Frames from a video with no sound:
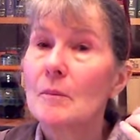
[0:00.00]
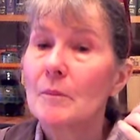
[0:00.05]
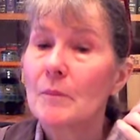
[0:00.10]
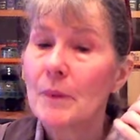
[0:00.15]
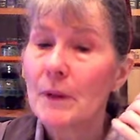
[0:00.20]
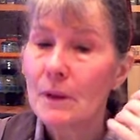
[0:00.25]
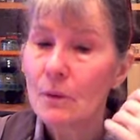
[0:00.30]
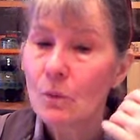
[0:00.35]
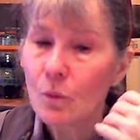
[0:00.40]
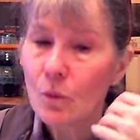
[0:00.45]

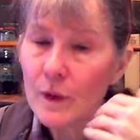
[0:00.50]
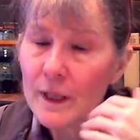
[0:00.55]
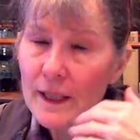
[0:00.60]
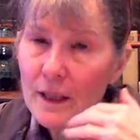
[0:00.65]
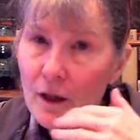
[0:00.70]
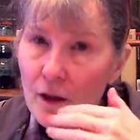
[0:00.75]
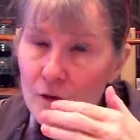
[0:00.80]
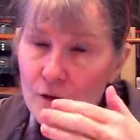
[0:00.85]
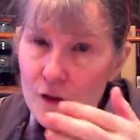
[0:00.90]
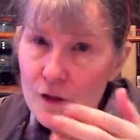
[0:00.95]
But we
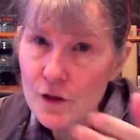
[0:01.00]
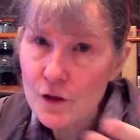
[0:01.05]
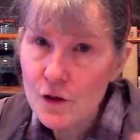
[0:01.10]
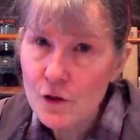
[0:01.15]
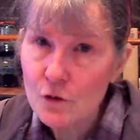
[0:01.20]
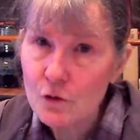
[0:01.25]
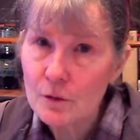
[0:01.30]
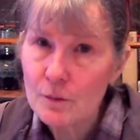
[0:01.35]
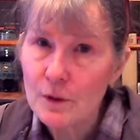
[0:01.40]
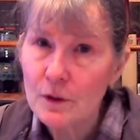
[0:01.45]
are the
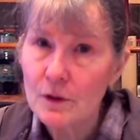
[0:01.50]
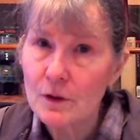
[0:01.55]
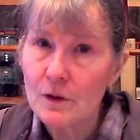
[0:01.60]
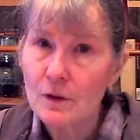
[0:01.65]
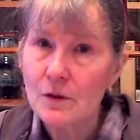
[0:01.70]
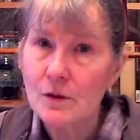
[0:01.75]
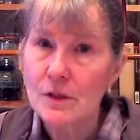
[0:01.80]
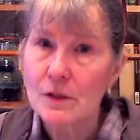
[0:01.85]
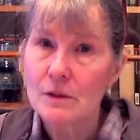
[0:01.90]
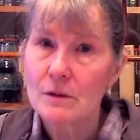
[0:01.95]

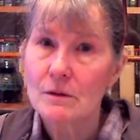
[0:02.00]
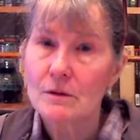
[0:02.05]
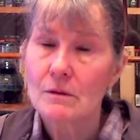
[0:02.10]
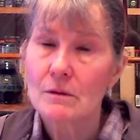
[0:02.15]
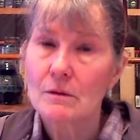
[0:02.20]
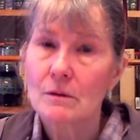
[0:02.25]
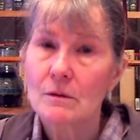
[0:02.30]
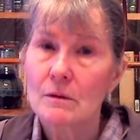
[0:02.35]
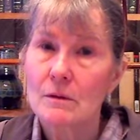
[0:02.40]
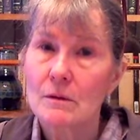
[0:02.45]
distributors
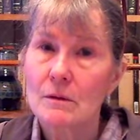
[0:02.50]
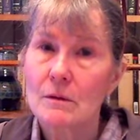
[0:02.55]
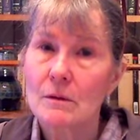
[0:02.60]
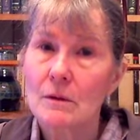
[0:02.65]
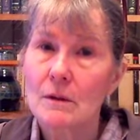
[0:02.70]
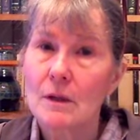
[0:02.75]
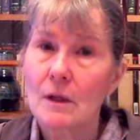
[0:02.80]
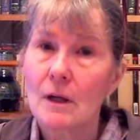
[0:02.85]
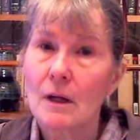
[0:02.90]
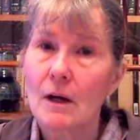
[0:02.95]

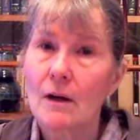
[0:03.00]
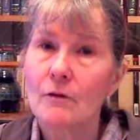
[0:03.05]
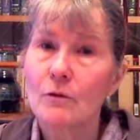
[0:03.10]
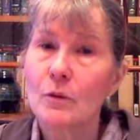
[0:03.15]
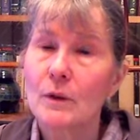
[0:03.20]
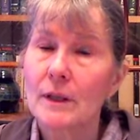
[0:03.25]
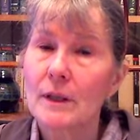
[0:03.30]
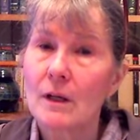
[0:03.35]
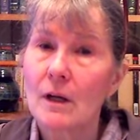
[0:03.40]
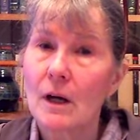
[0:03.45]
of
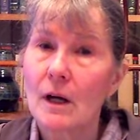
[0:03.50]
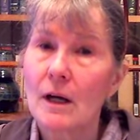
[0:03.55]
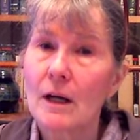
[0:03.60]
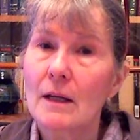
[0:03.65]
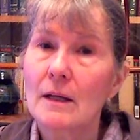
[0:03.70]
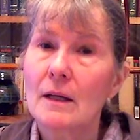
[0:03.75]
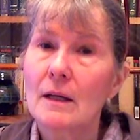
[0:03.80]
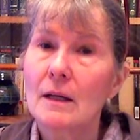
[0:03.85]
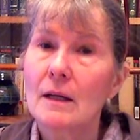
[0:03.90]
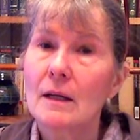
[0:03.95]
what
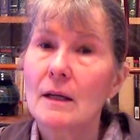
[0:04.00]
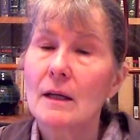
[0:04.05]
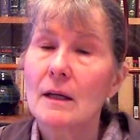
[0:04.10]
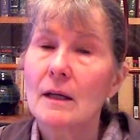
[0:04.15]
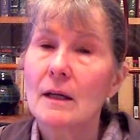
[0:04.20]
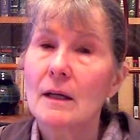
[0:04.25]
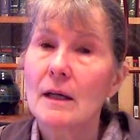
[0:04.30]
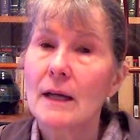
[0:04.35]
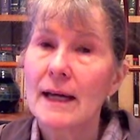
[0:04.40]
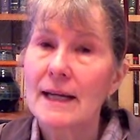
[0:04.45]
God
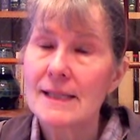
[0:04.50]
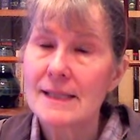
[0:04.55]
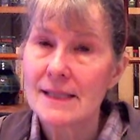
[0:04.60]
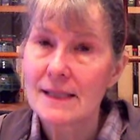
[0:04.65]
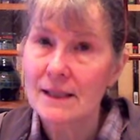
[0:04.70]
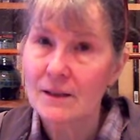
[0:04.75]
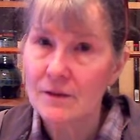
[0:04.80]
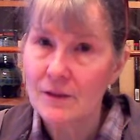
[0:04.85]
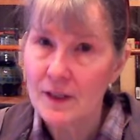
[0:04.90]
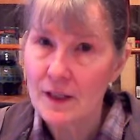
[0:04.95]
has
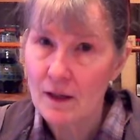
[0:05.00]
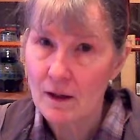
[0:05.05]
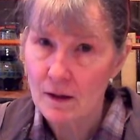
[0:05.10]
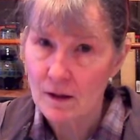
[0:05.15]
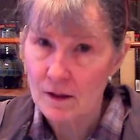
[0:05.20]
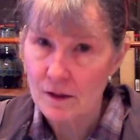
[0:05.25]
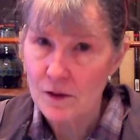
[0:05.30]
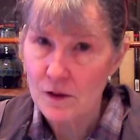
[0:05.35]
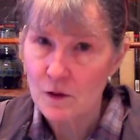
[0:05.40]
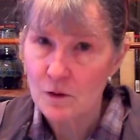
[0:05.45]
given
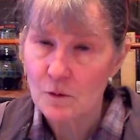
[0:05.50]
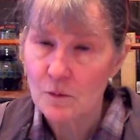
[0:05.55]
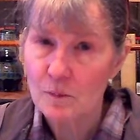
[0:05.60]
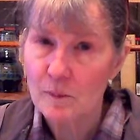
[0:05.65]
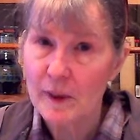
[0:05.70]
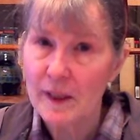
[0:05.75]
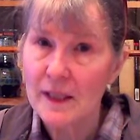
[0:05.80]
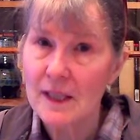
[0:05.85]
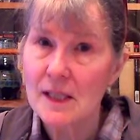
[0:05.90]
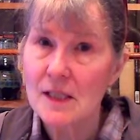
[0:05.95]
us
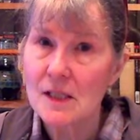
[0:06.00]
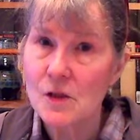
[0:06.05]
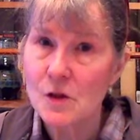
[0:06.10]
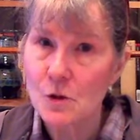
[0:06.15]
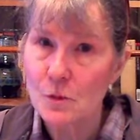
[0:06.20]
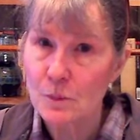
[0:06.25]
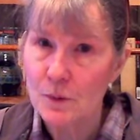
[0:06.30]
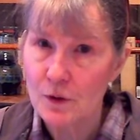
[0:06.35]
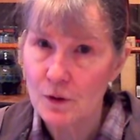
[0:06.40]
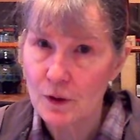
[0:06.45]
by his
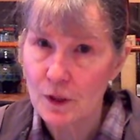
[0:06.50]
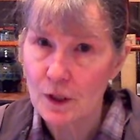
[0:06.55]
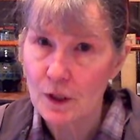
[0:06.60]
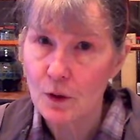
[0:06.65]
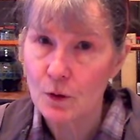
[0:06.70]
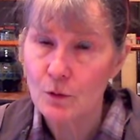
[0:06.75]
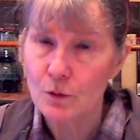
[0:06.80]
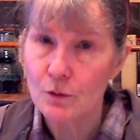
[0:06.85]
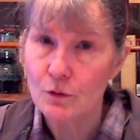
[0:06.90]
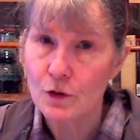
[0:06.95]
Spirit
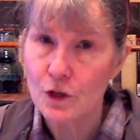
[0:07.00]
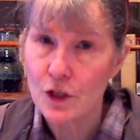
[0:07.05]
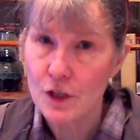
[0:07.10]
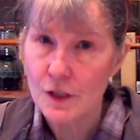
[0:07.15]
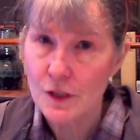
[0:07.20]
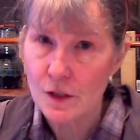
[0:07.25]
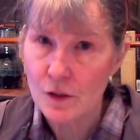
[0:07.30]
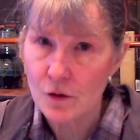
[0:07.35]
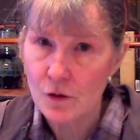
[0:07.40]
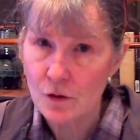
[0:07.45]
through
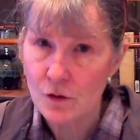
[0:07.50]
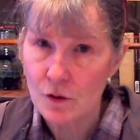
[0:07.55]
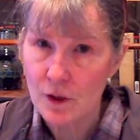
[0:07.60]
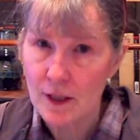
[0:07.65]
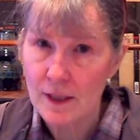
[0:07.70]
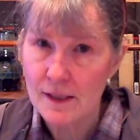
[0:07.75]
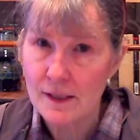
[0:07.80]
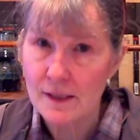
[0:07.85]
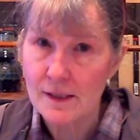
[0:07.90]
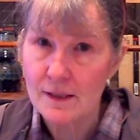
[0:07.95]
Jesus
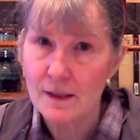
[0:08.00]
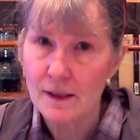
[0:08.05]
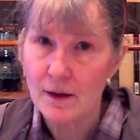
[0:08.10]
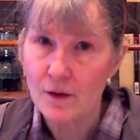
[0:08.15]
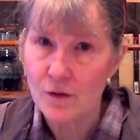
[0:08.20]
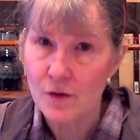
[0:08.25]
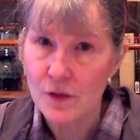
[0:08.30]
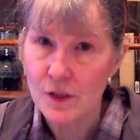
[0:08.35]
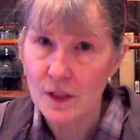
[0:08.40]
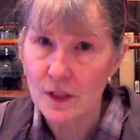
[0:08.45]
Christ,
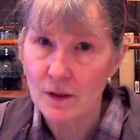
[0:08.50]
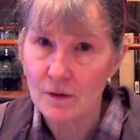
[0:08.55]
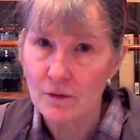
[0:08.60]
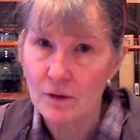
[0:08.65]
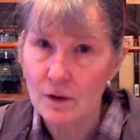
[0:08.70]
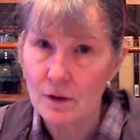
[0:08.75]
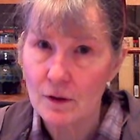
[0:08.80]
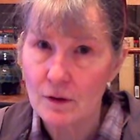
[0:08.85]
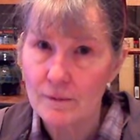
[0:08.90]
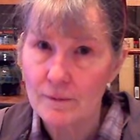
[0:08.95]
our
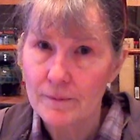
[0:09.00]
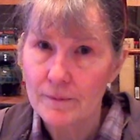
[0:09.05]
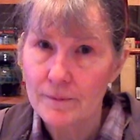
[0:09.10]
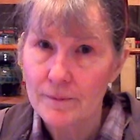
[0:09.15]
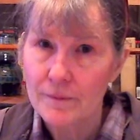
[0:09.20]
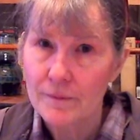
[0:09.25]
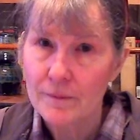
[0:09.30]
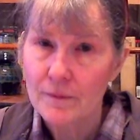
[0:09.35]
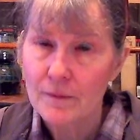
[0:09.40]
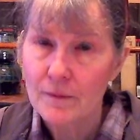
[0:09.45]
Savior.
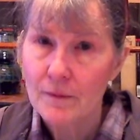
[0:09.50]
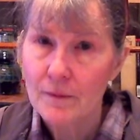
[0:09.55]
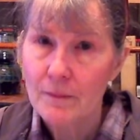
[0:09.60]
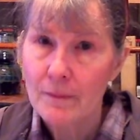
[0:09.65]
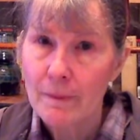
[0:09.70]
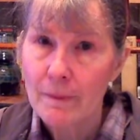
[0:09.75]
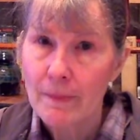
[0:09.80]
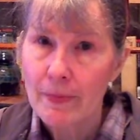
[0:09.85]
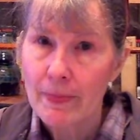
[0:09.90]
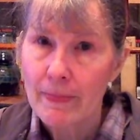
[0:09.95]

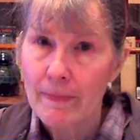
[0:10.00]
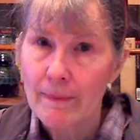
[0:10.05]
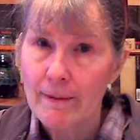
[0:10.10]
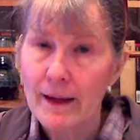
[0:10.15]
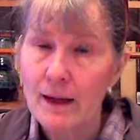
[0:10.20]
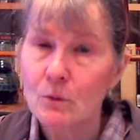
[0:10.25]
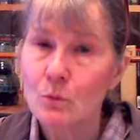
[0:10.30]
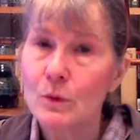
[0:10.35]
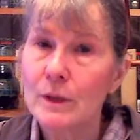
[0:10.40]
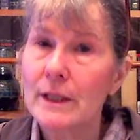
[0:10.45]

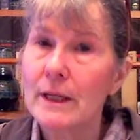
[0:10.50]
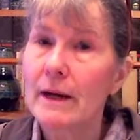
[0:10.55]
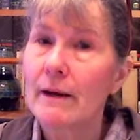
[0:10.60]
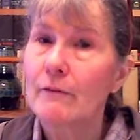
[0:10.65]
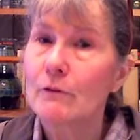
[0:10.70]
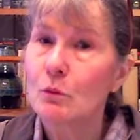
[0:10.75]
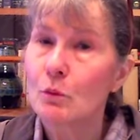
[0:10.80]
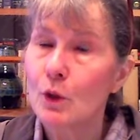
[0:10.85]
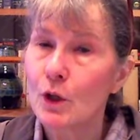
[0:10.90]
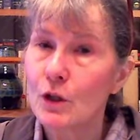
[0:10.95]
And we
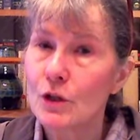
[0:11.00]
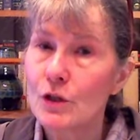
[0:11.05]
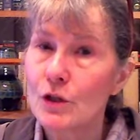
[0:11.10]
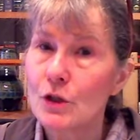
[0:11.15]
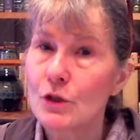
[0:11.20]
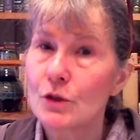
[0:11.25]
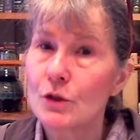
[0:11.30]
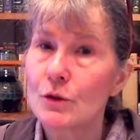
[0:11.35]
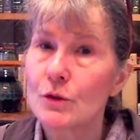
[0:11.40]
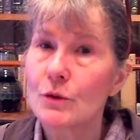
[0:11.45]
have work
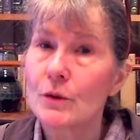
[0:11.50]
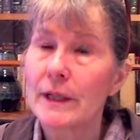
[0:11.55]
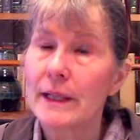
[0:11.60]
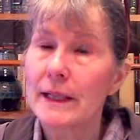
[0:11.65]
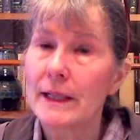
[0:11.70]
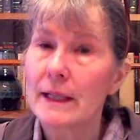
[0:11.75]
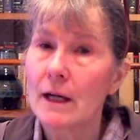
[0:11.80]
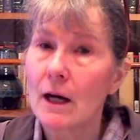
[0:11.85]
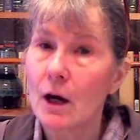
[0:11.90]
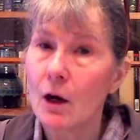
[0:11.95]
to do
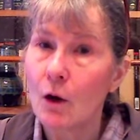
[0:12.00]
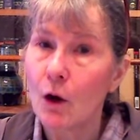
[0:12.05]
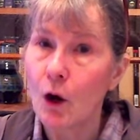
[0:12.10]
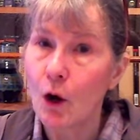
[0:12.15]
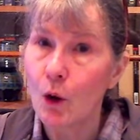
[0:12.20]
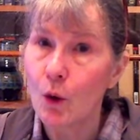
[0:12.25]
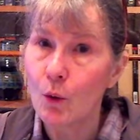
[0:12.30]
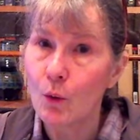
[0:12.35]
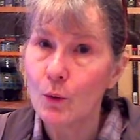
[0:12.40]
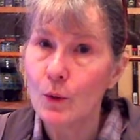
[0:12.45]
in our
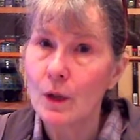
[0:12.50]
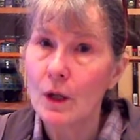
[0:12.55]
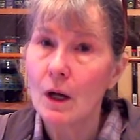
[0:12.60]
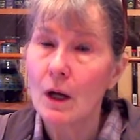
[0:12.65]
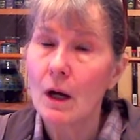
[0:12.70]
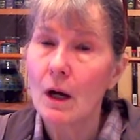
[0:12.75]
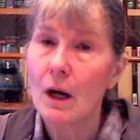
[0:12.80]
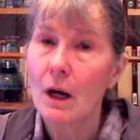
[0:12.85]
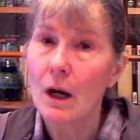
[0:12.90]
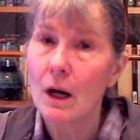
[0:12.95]
own
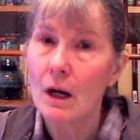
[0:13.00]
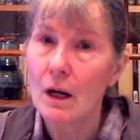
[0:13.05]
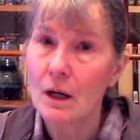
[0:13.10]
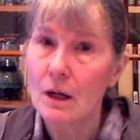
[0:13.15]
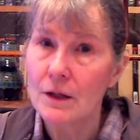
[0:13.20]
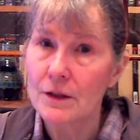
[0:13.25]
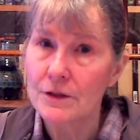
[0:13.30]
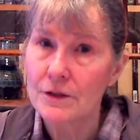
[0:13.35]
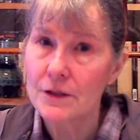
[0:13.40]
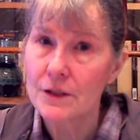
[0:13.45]

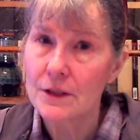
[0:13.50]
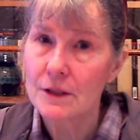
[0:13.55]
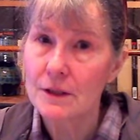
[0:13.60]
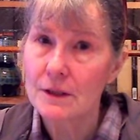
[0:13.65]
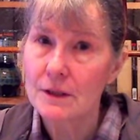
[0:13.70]
heart.